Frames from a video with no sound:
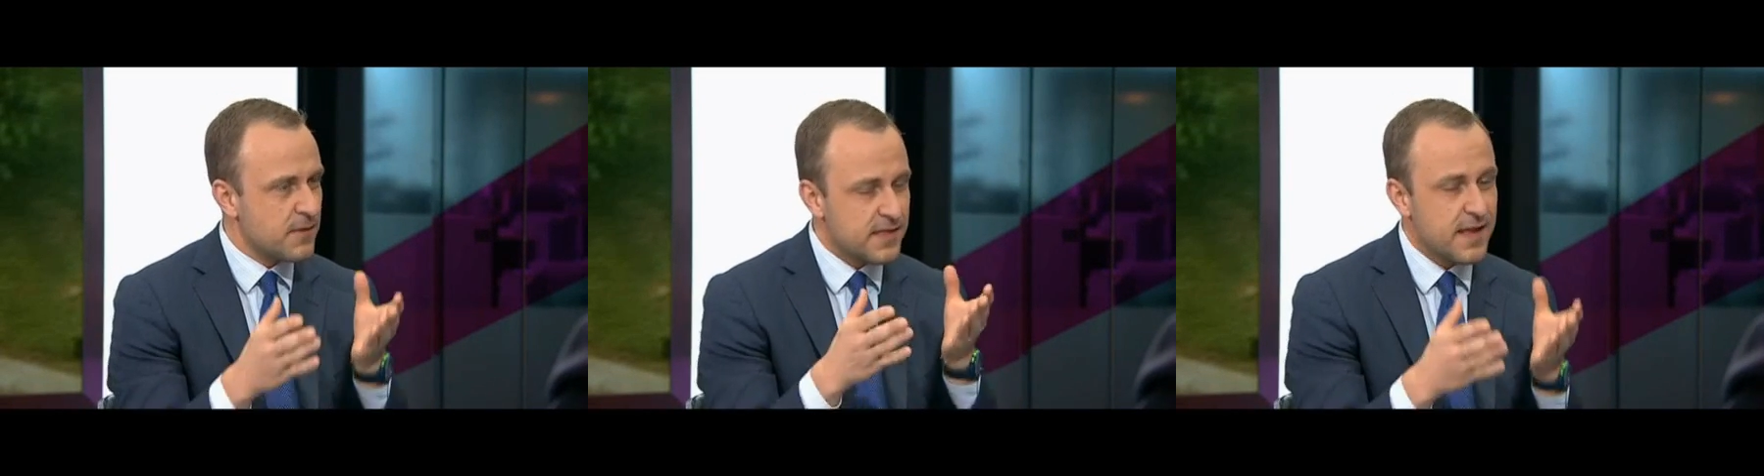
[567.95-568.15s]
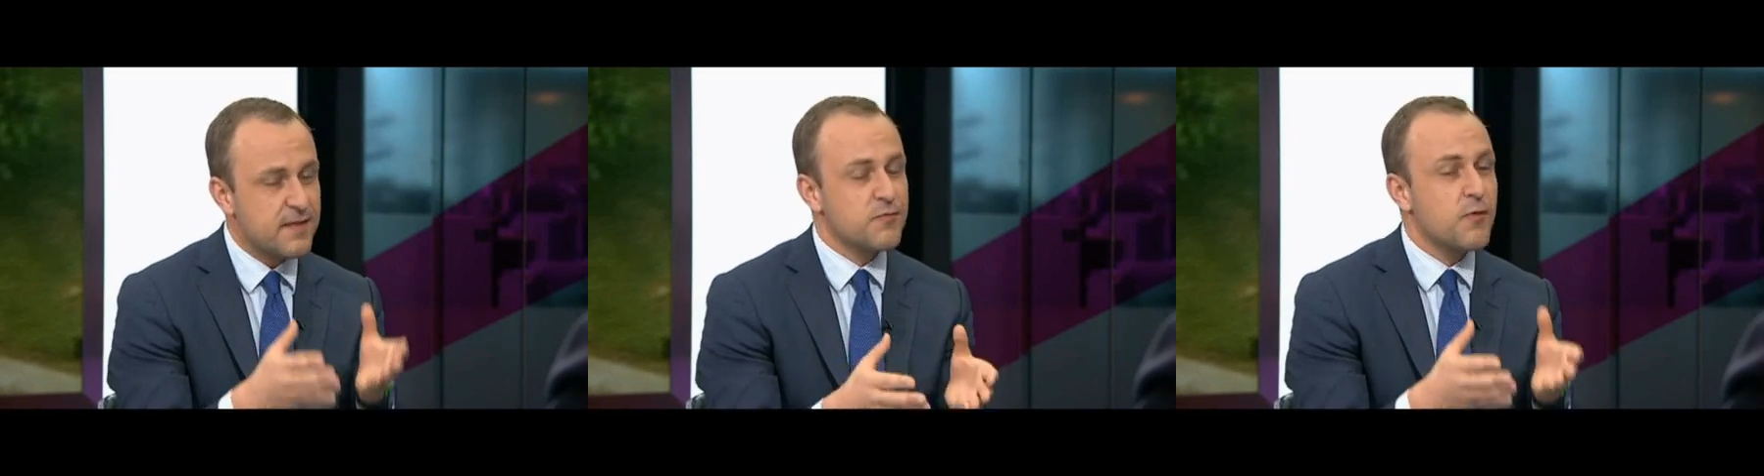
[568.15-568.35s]

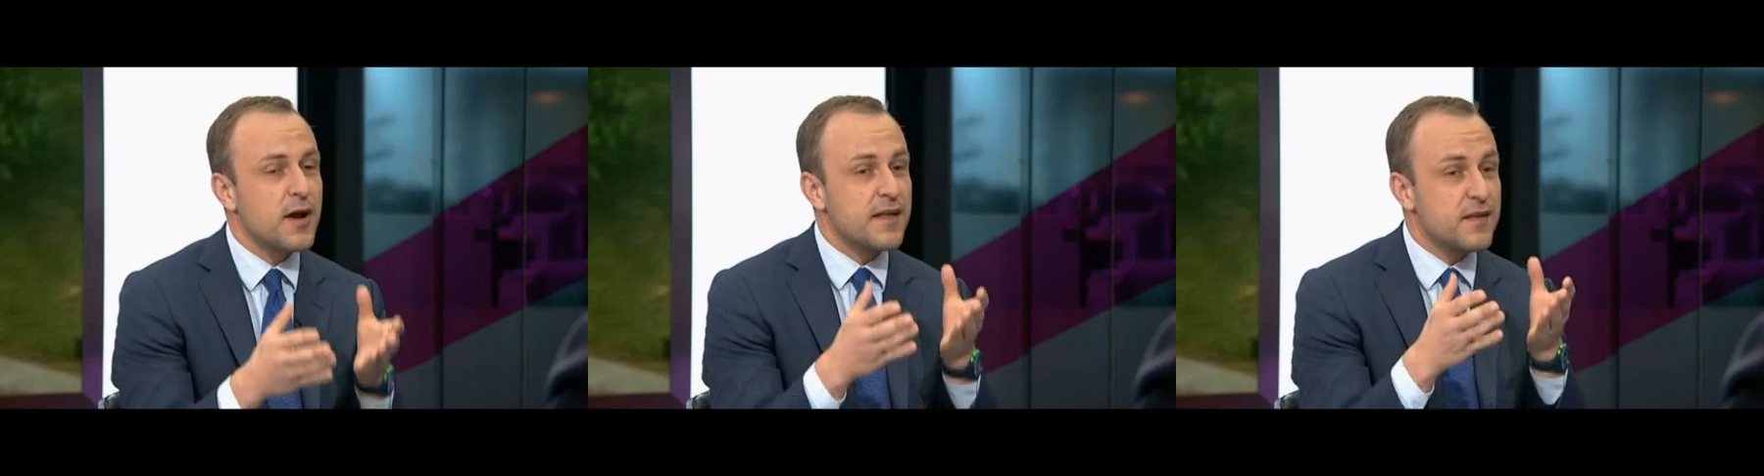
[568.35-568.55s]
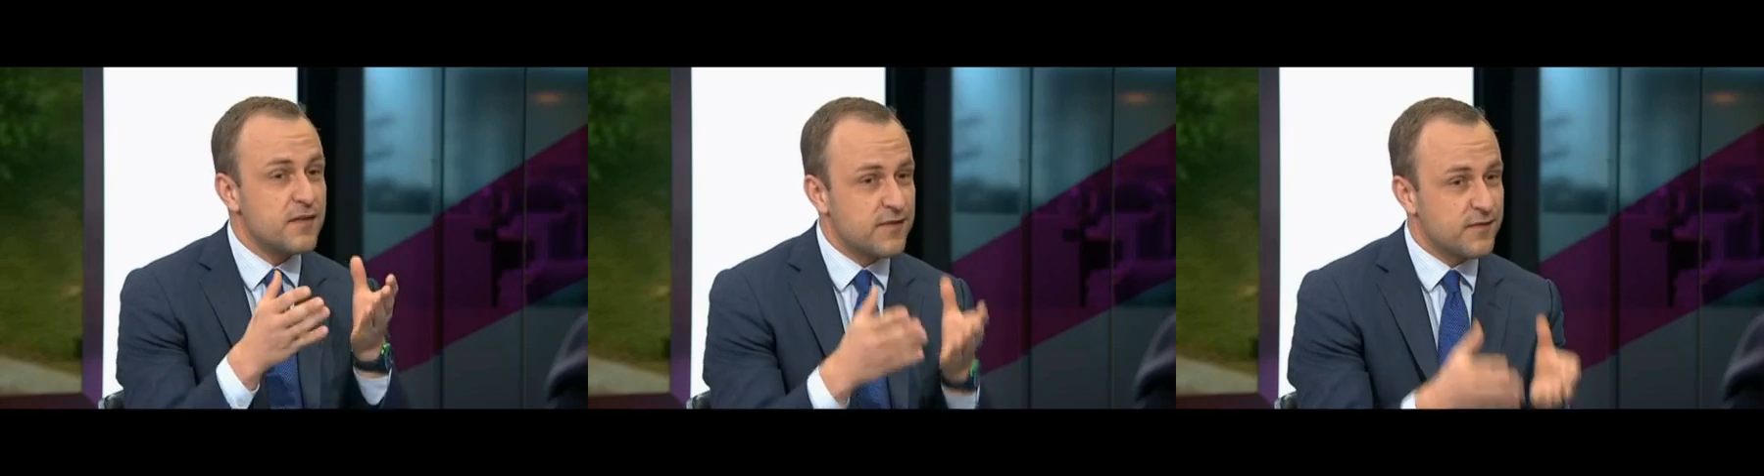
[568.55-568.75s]
and that's
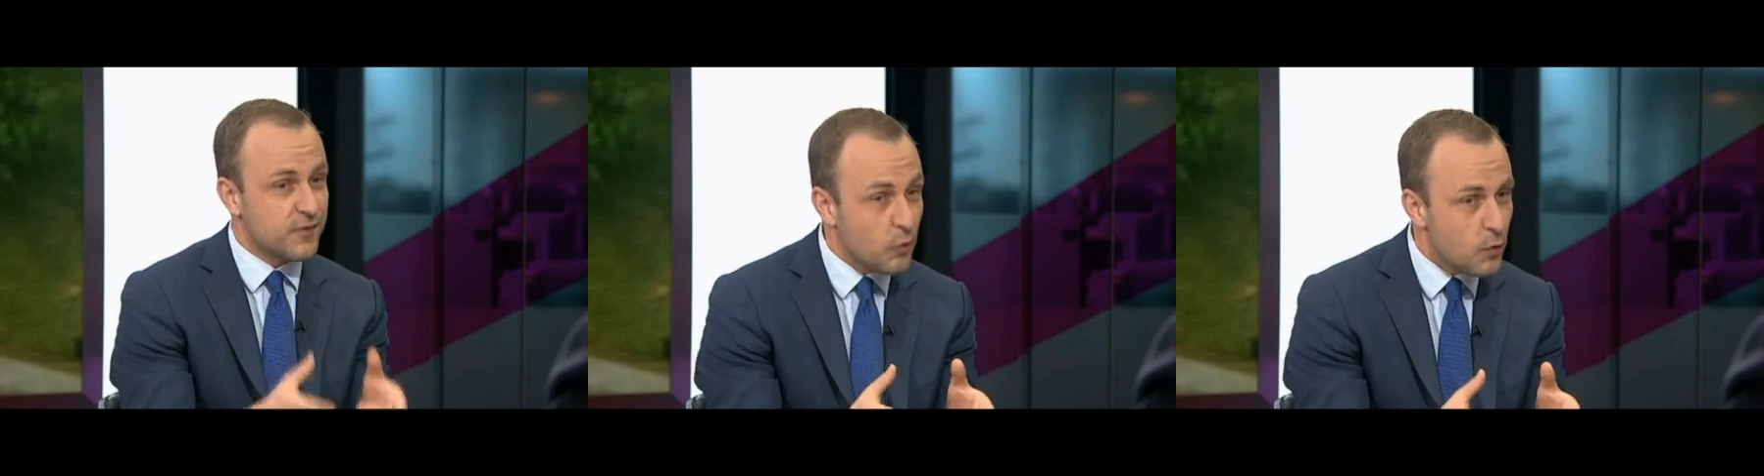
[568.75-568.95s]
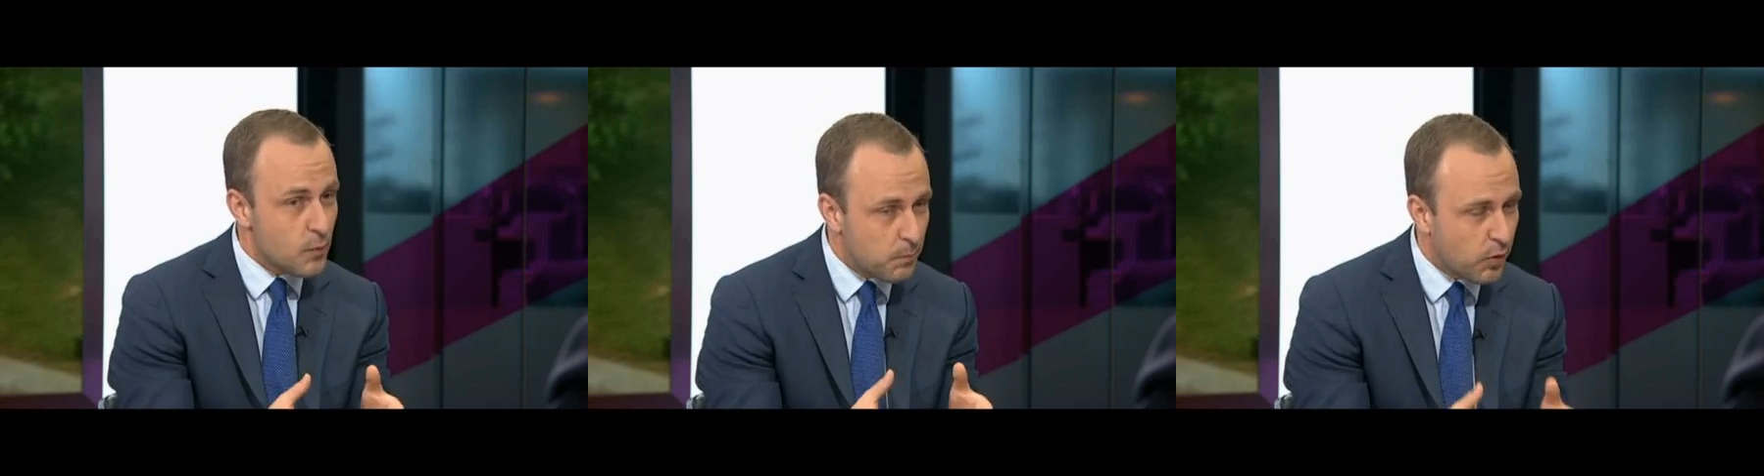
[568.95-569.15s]
why it is
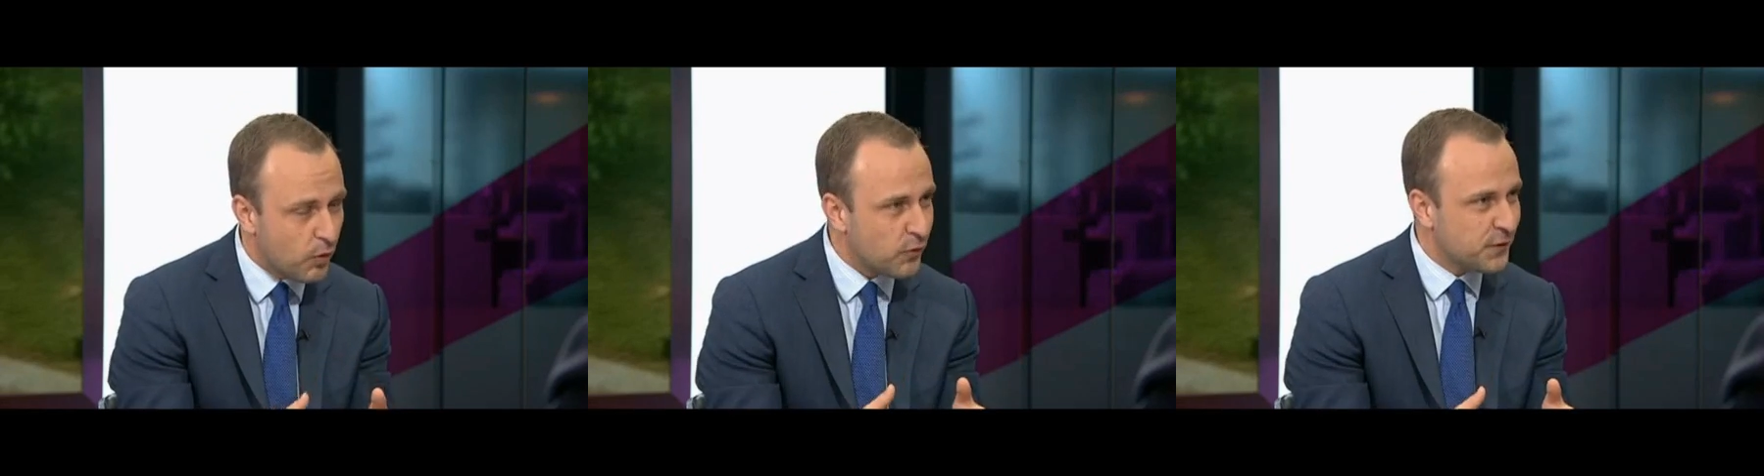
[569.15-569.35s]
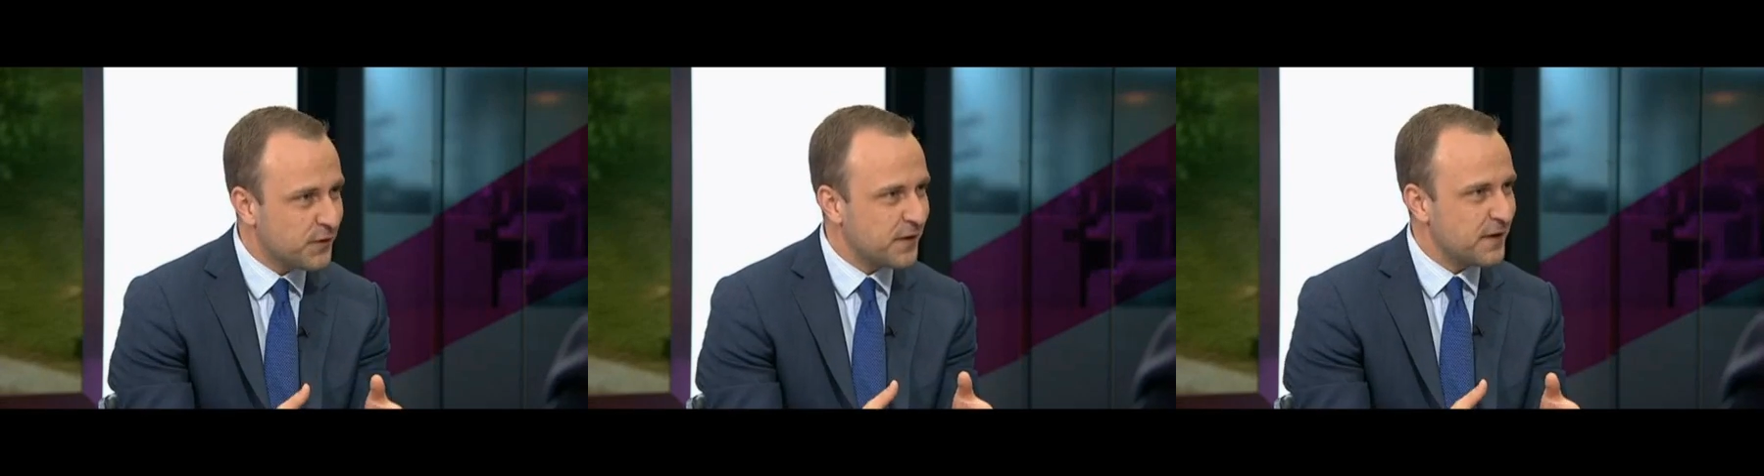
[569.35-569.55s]
so
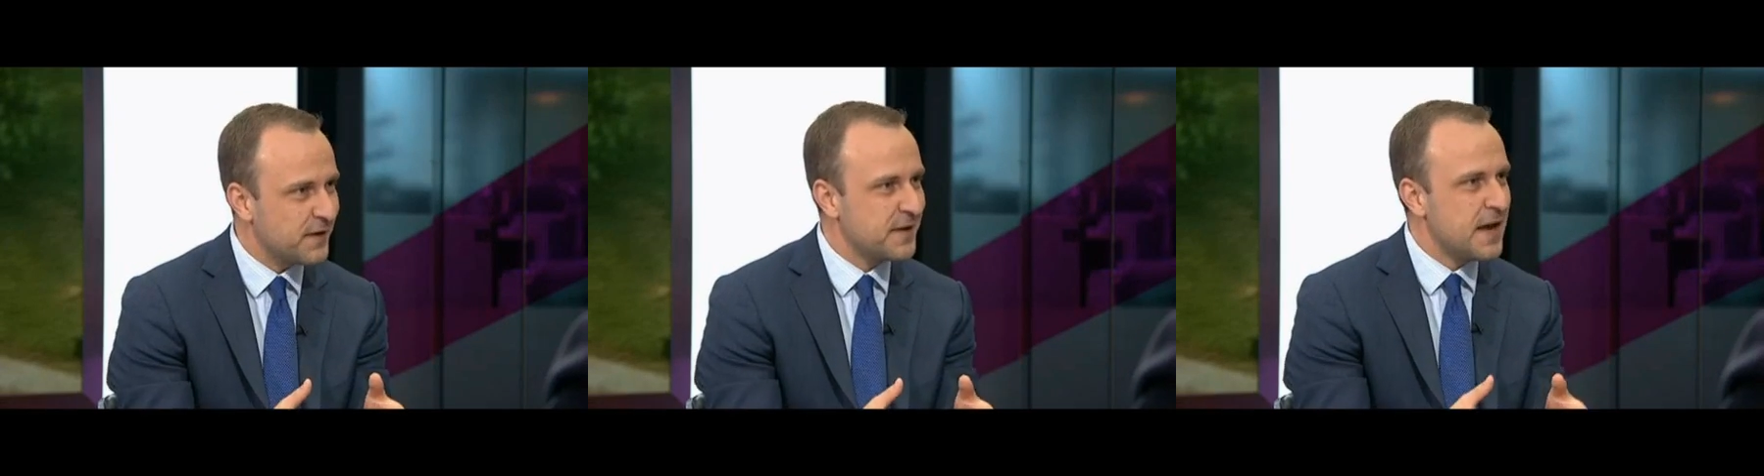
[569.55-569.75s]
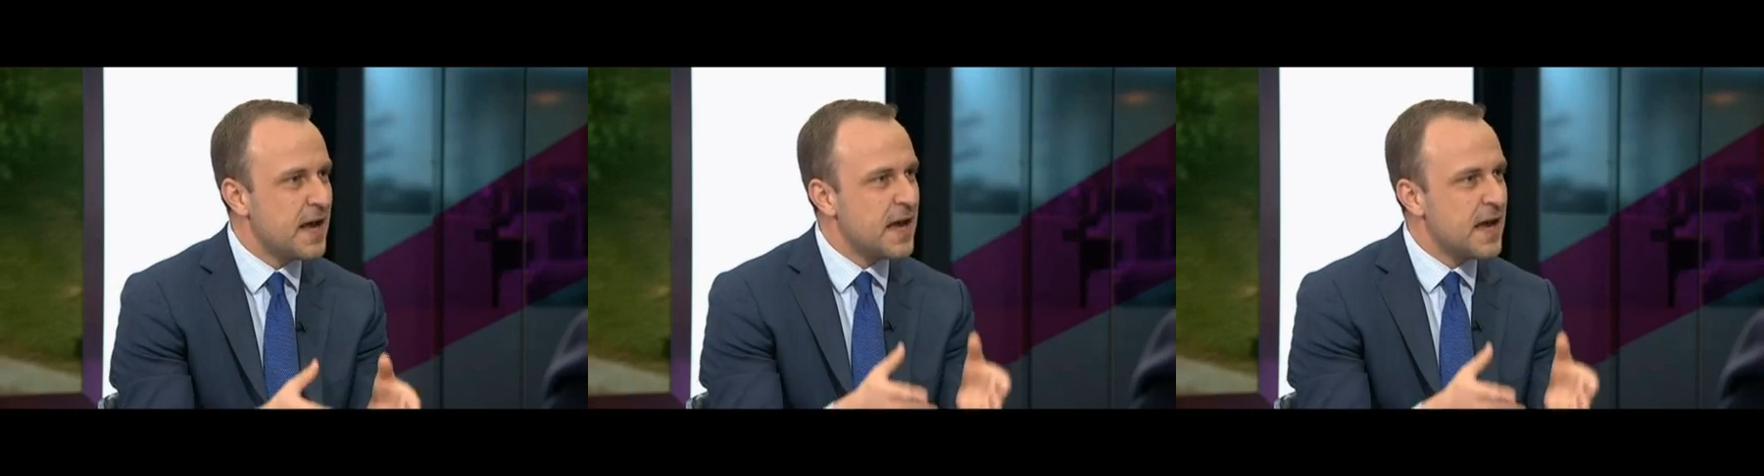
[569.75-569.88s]
important.